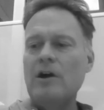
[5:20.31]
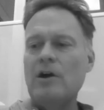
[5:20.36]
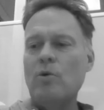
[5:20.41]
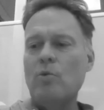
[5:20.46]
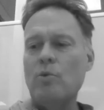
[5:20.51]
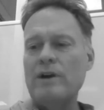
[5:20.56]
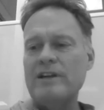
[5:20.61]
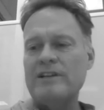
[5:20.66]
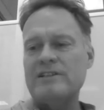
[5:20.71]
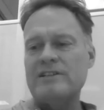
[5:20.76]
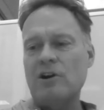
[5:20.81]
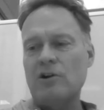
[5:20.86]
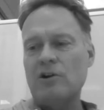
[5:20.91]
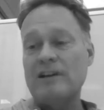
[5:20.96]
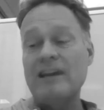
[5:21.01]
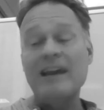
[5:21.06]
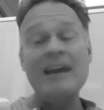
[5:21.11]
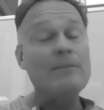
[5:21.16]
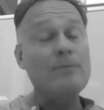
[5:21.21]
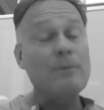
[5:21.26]
which are
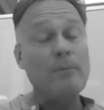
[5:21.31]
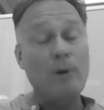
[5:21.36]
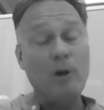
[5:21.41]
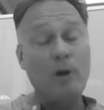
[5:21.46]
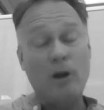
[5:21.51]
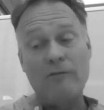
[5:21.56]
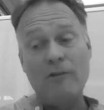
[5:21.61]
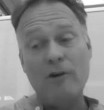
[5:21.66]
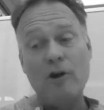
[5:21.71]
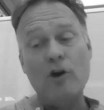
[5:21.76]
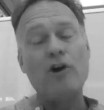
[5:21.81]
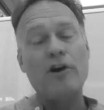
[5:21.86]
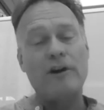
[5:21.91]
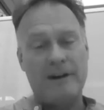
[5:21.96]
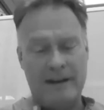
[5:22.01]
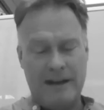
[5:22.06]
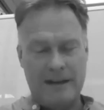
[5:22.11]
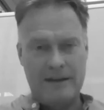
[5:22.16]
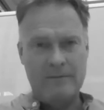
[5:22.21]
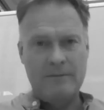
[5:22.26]
capable of
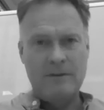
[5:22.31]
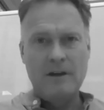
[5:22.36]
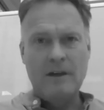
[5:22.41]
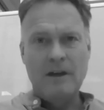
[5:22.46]
learning.